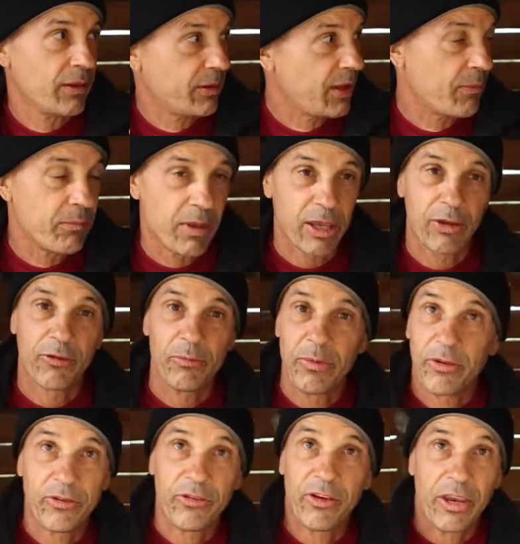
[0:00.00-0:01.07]
that makes me
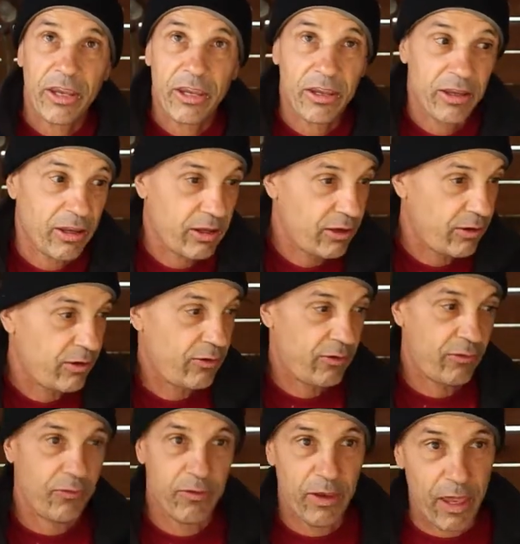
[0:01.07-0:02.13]
sick.
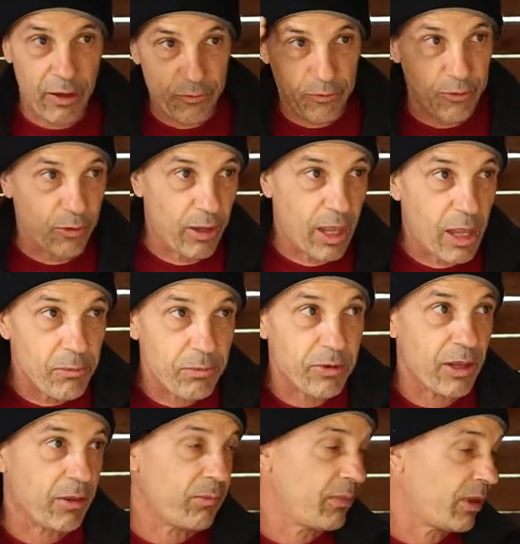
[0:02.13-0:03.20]
We have to help
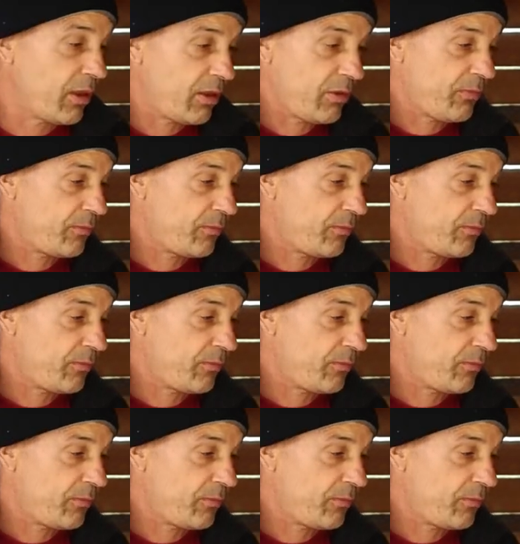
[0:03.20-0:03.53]
them.